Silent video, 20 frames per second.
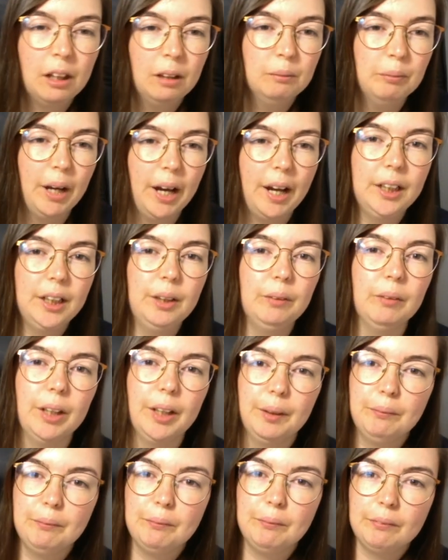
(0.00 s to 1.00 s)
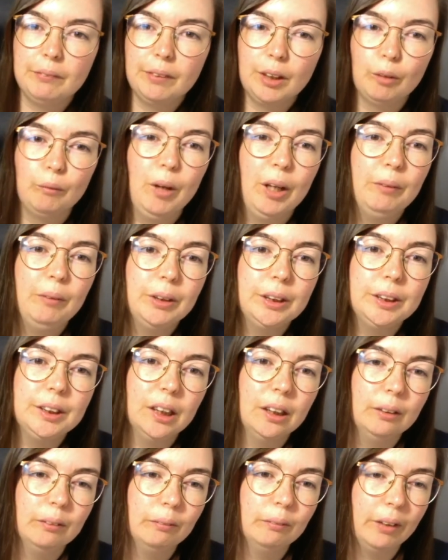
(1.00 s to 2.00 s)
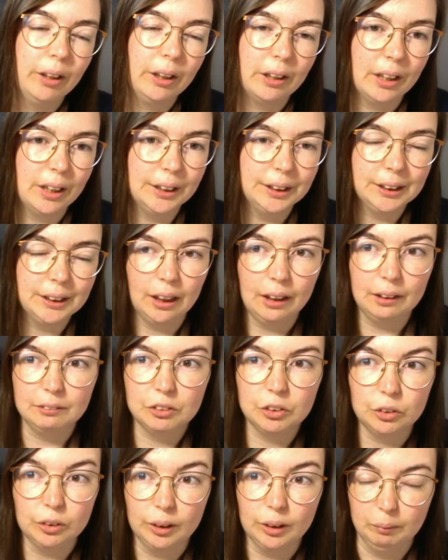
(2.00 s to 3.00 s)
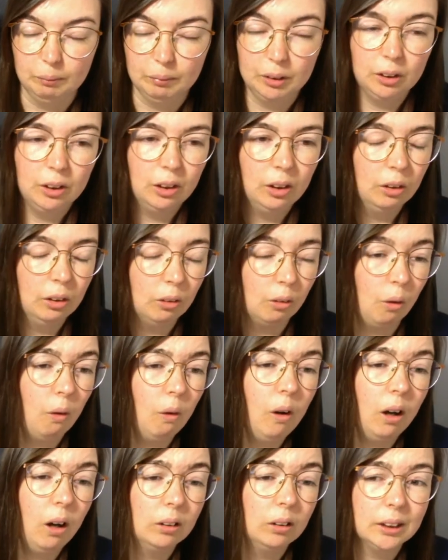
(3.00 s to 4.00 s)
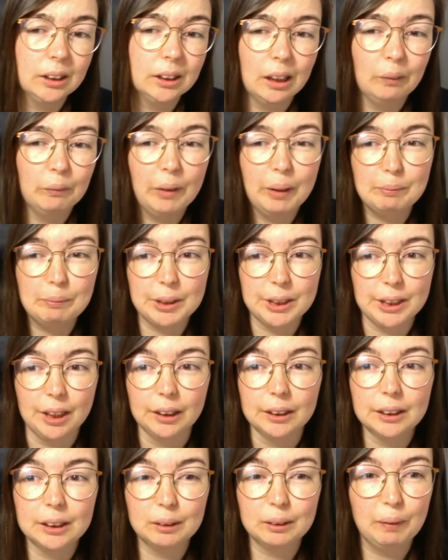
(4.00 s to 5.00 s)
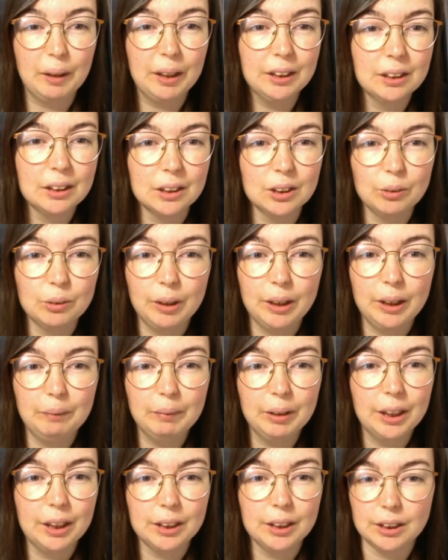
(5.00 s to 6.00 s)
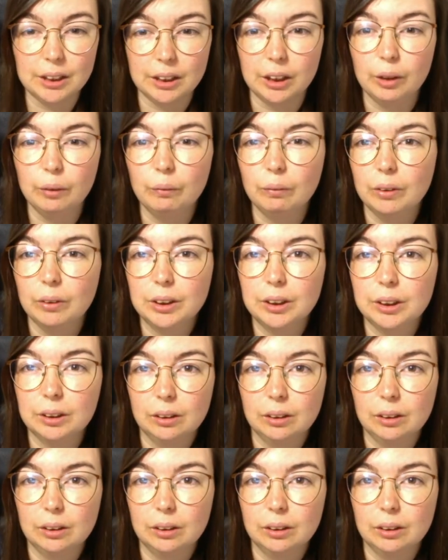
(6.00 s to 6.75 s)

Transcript: But anyway, when we're done with this live stream, go onto that website, spend the 20 minutes you would